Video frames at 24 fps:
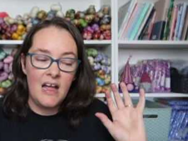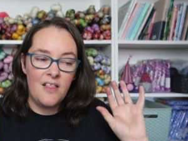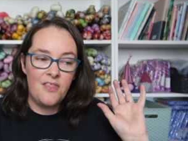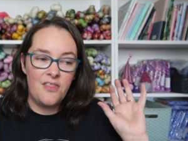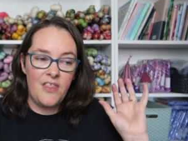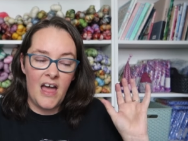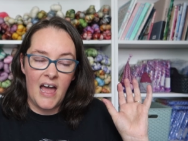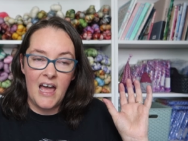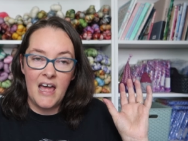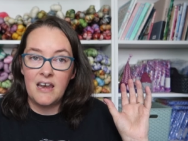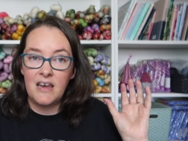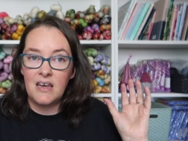
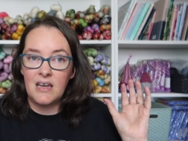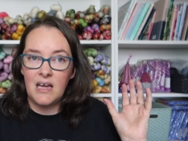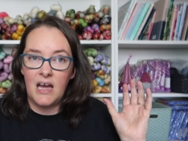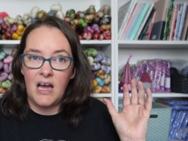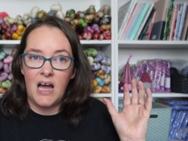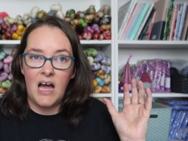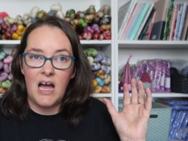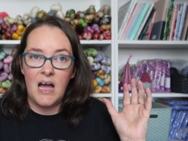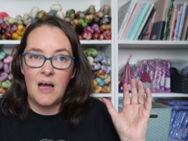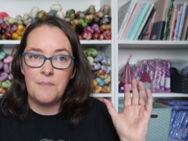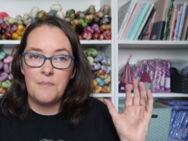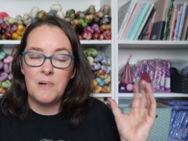then
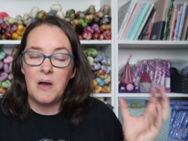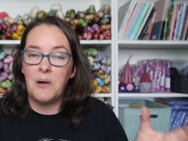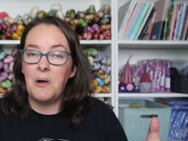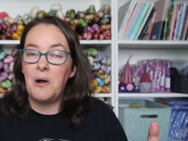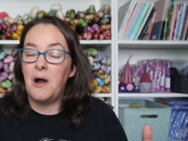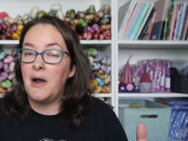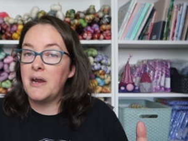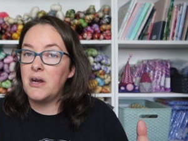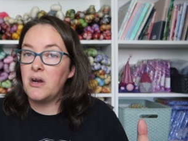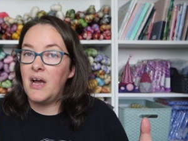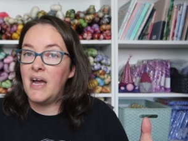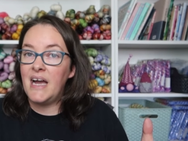
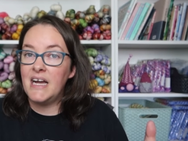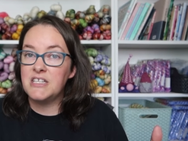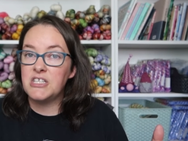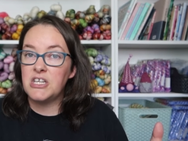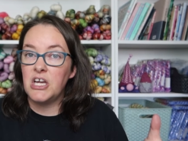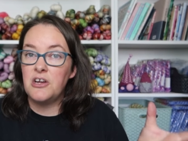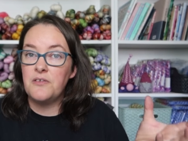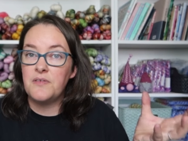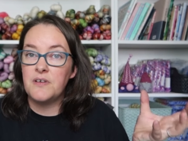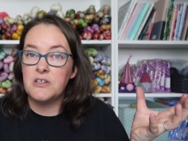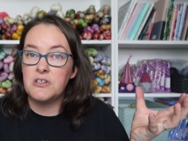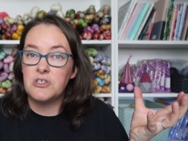I head
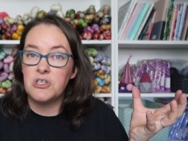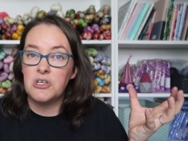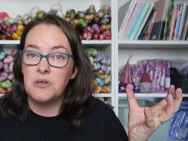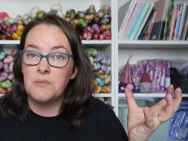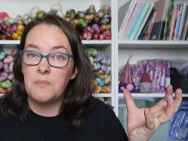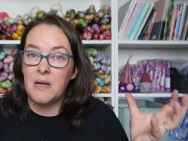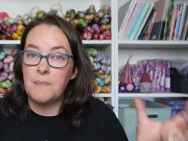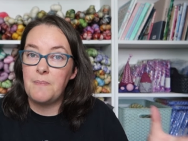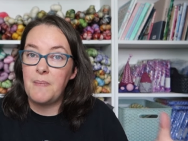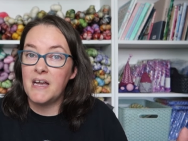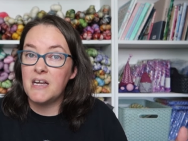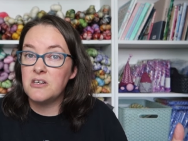over to
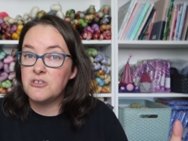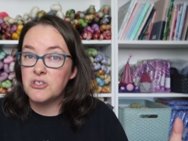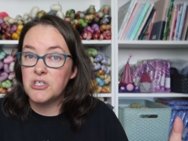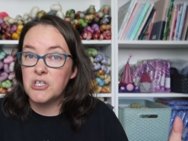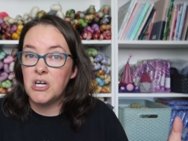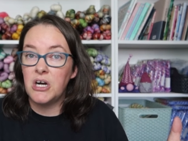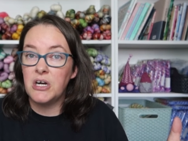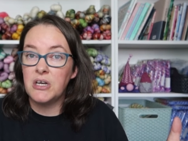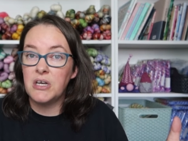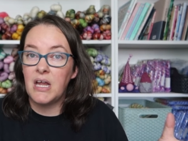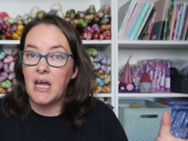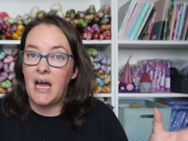my
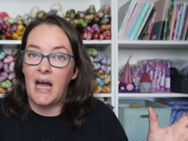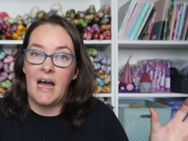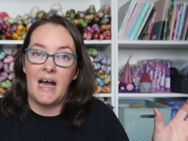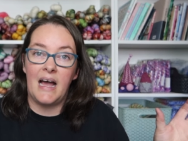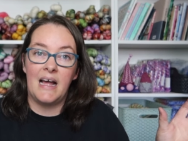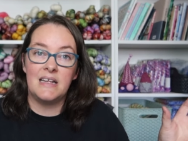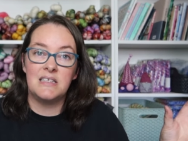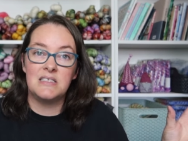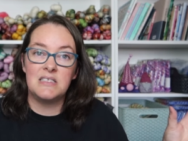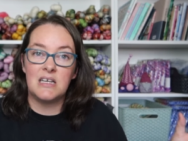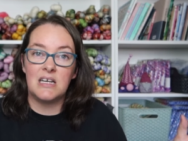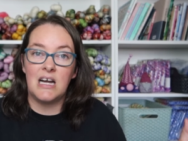Patreon
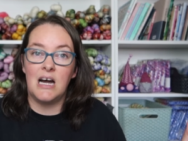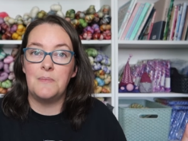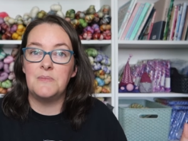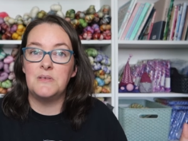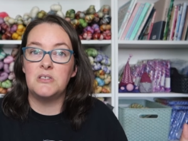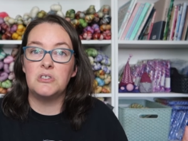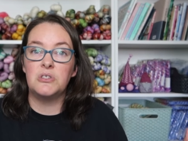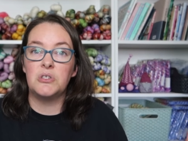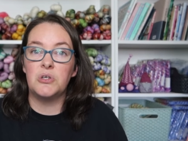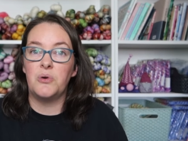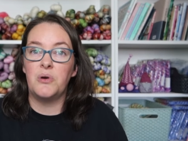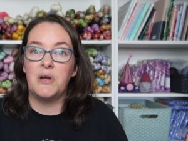and come
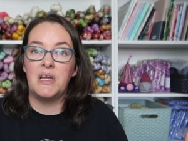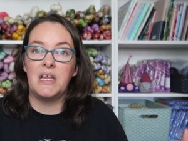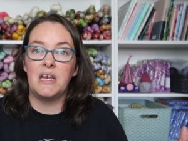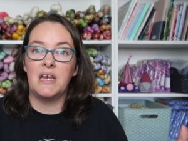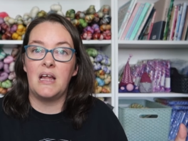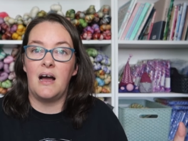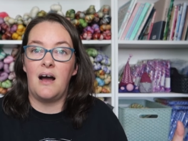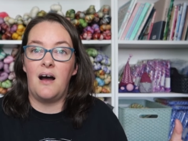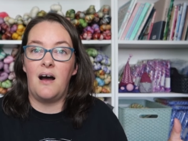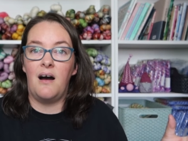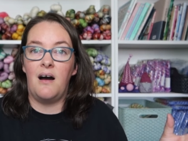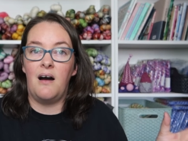and
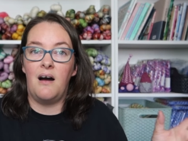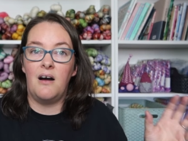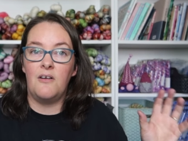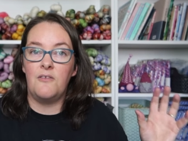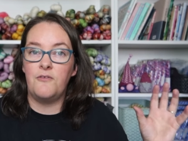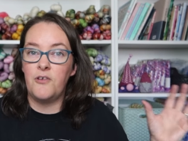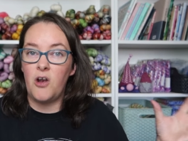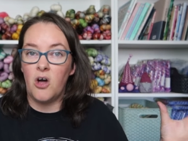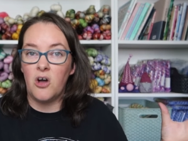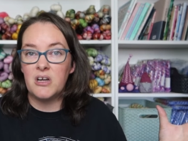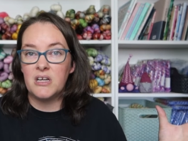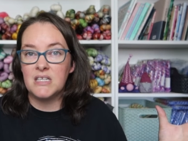join our
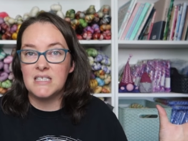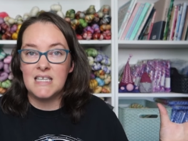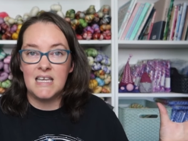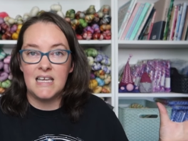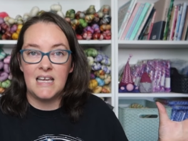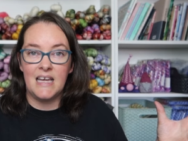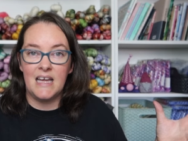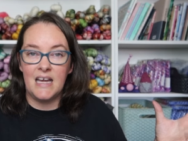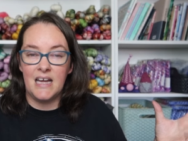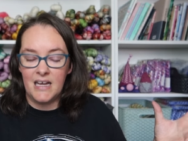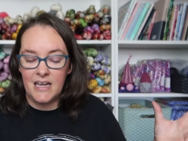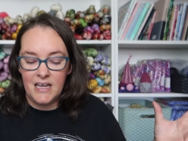vlogger
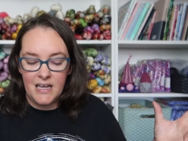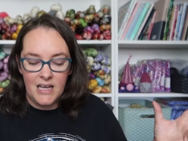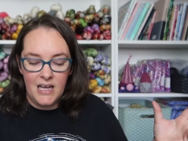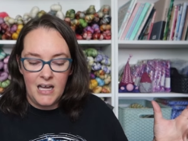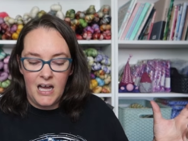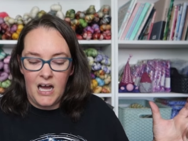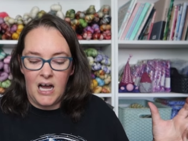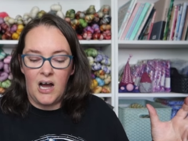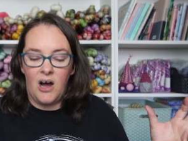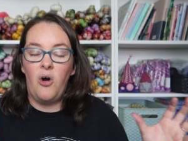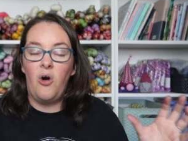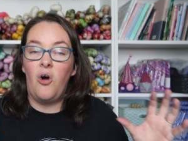tier
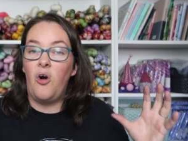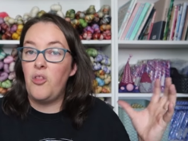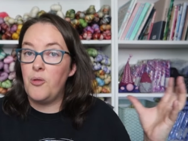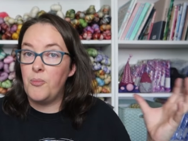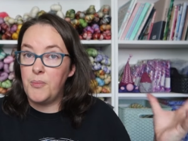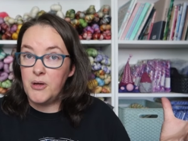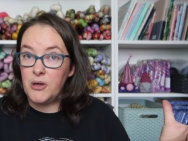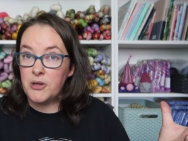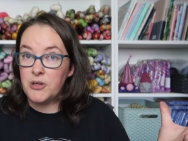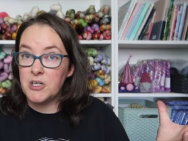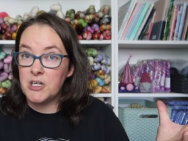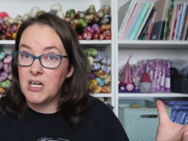or the
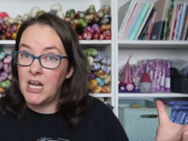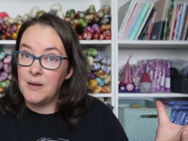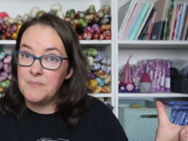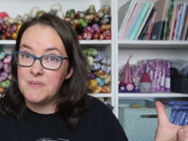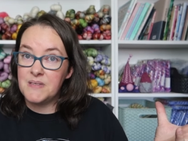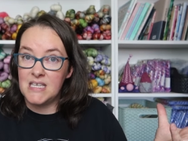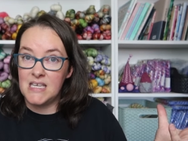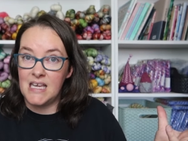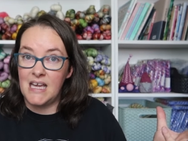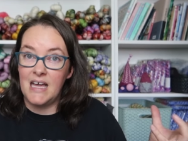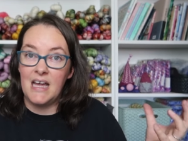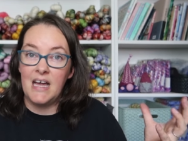book
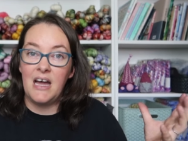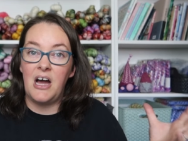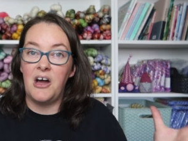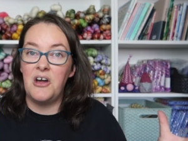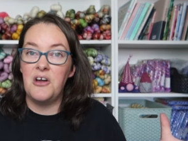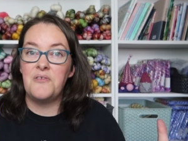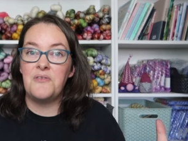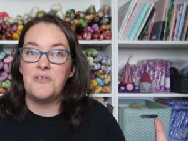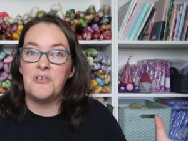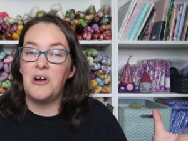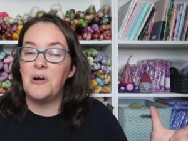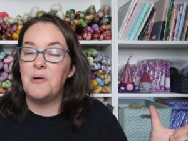club tier
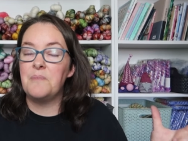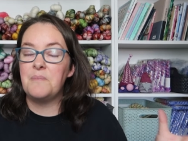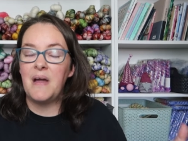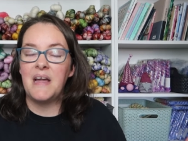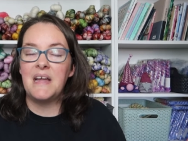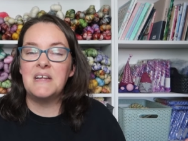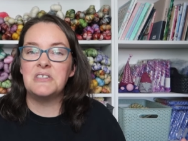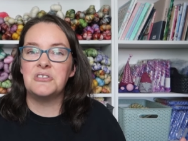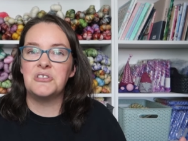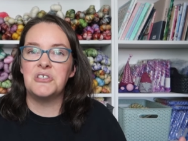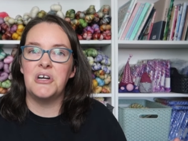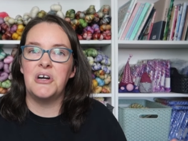over on
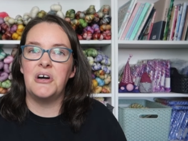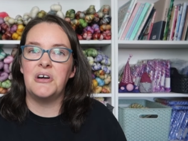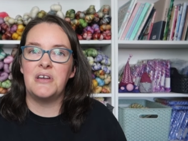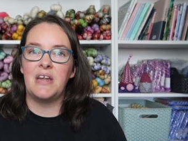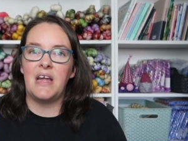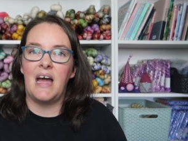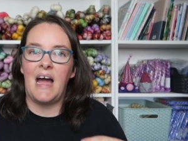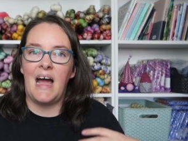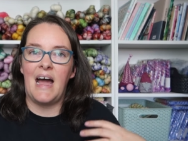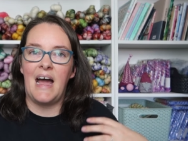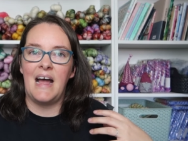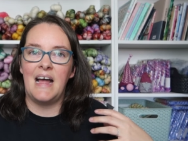
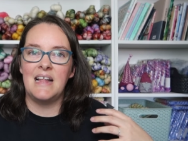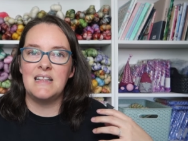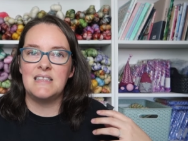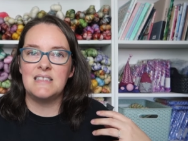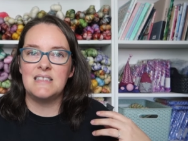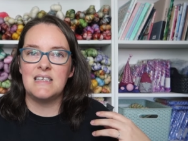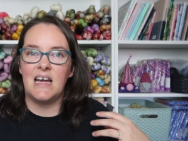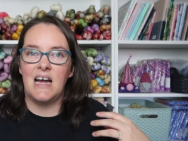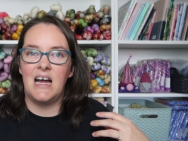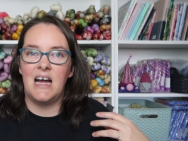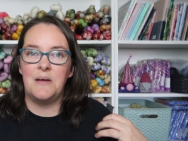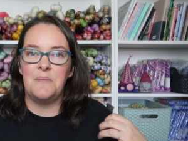Patreon,
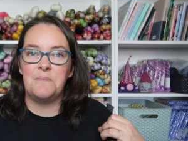and